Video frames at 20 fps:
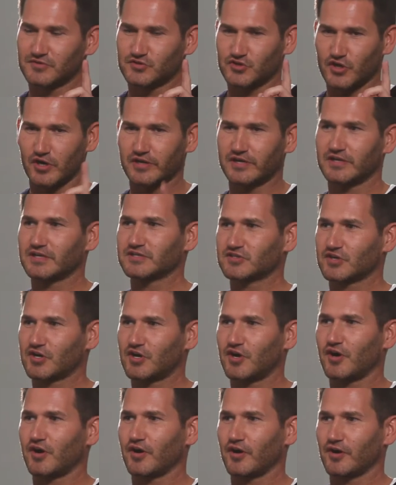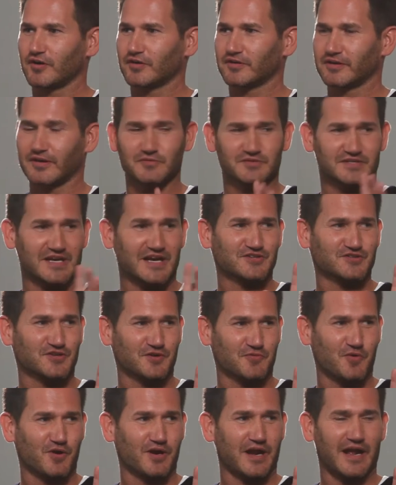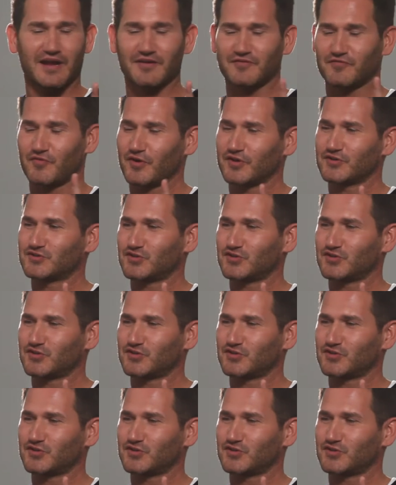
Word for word: junkiest car. There was actually a word. I got voted